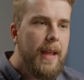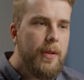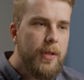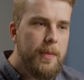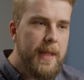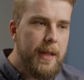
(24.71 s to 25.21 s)
and their
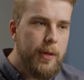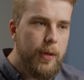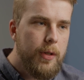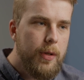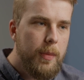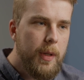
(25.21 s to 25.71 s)
substantial
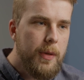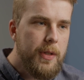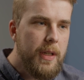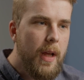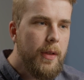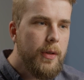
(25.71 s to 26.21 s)

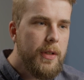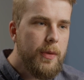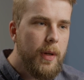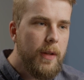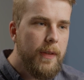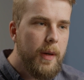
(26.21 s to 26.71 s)
contributors and other
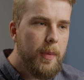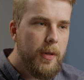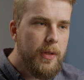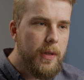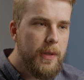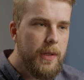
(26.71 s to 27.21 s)
disqualified
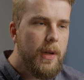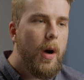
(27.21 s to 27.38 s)
persons